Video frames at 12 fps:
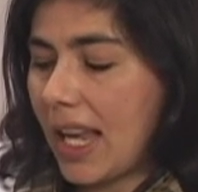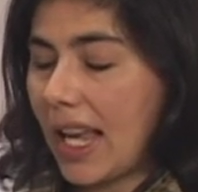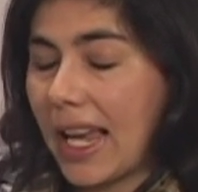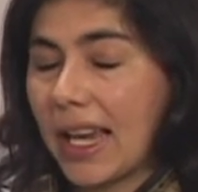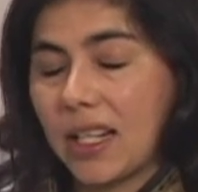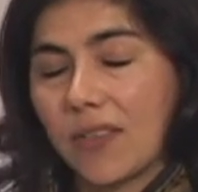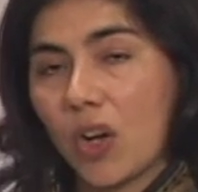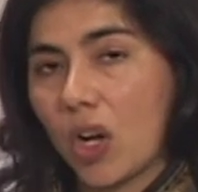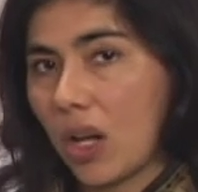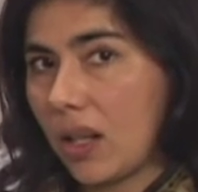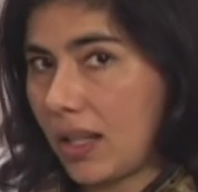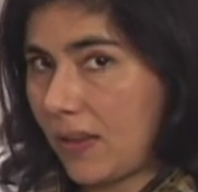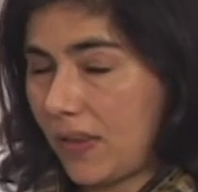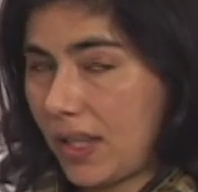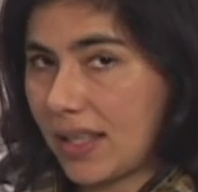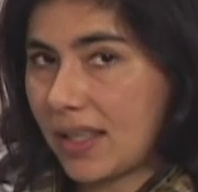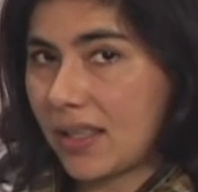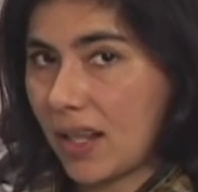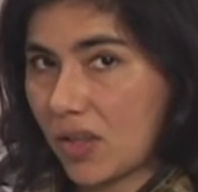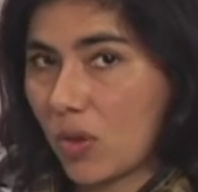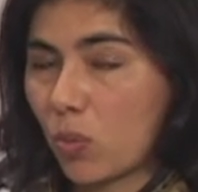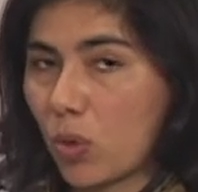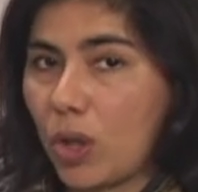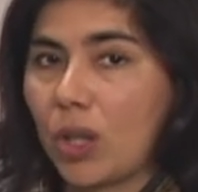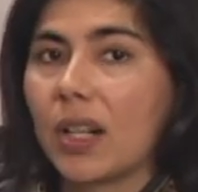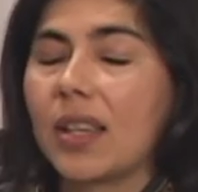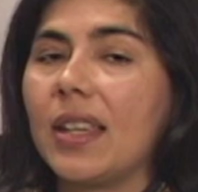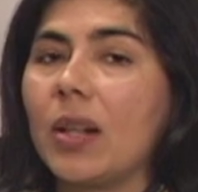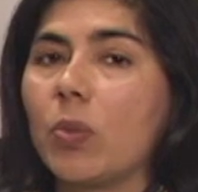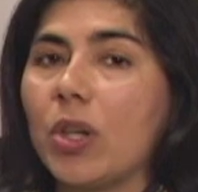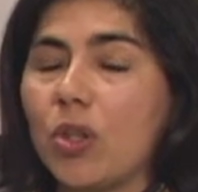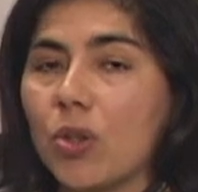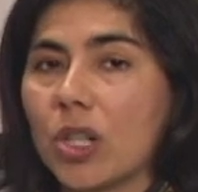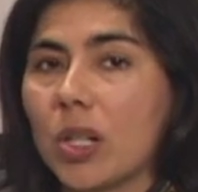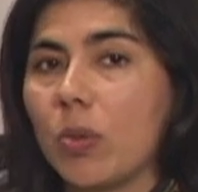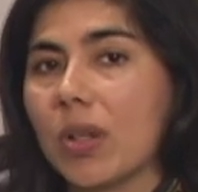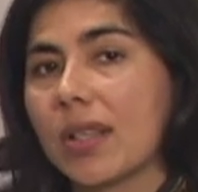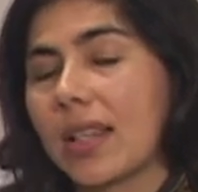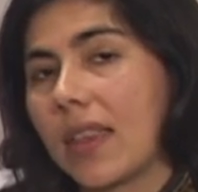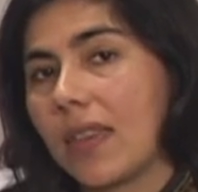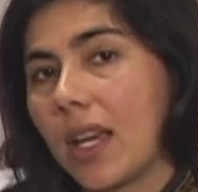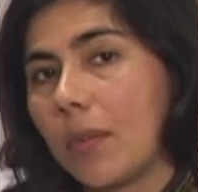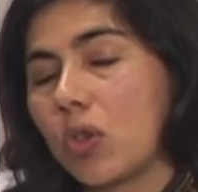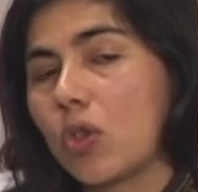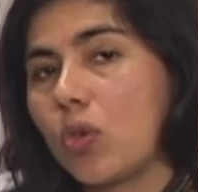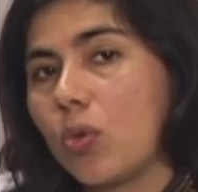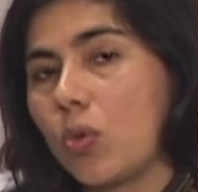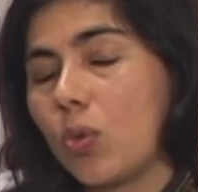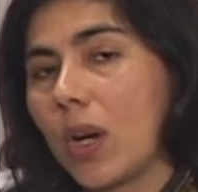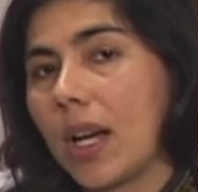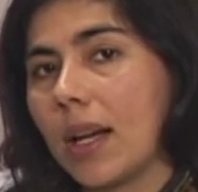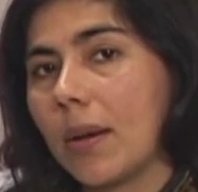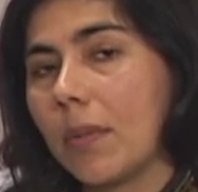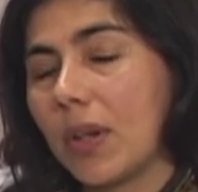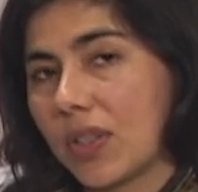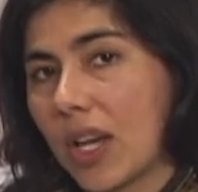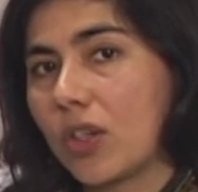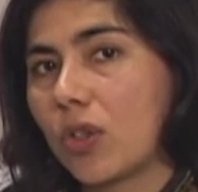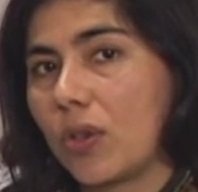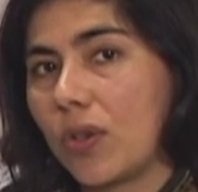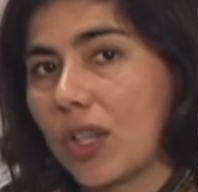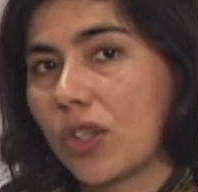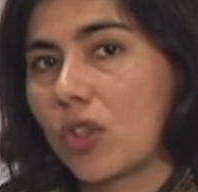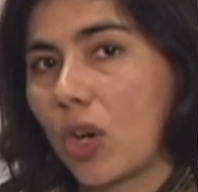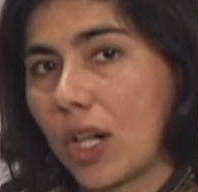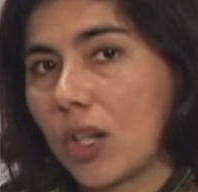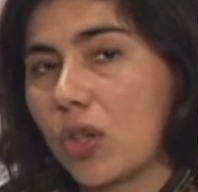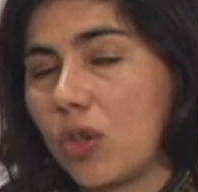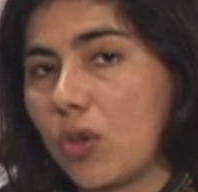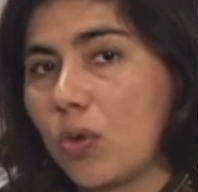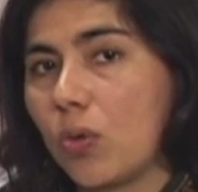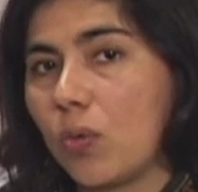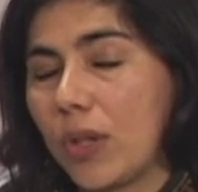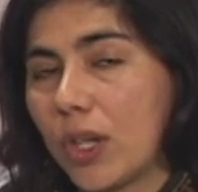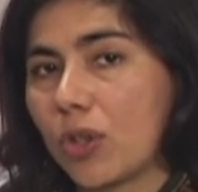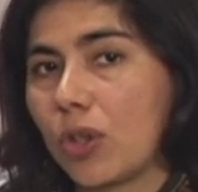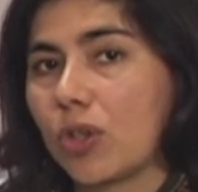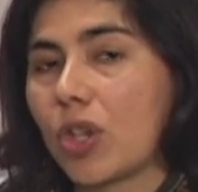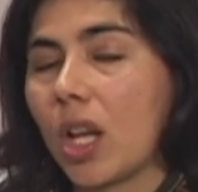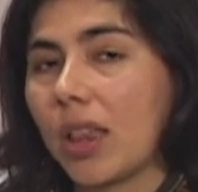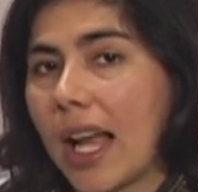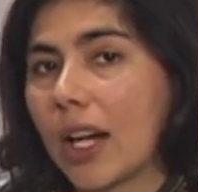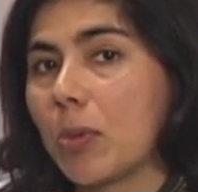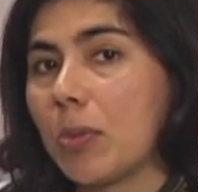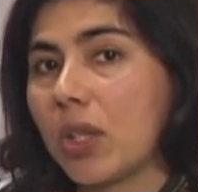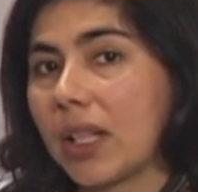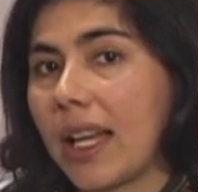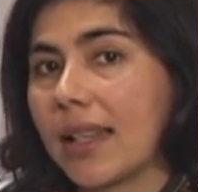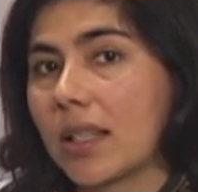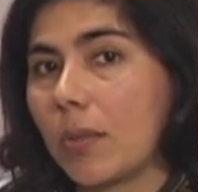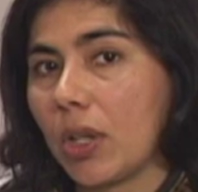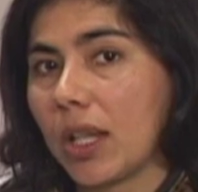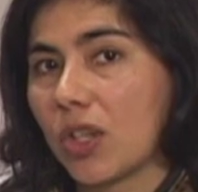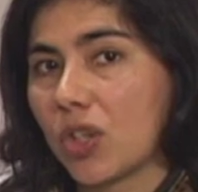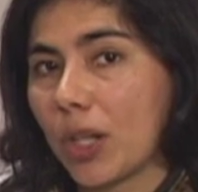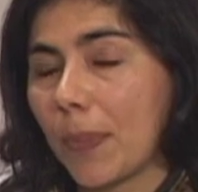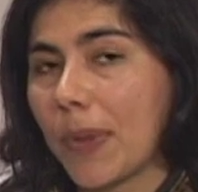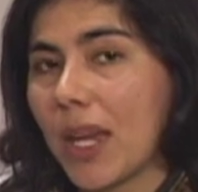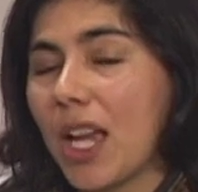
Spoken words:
And if all of this doesn't work, then we usually will send them to a center that's starting to do research on lacrimal gland stimulation.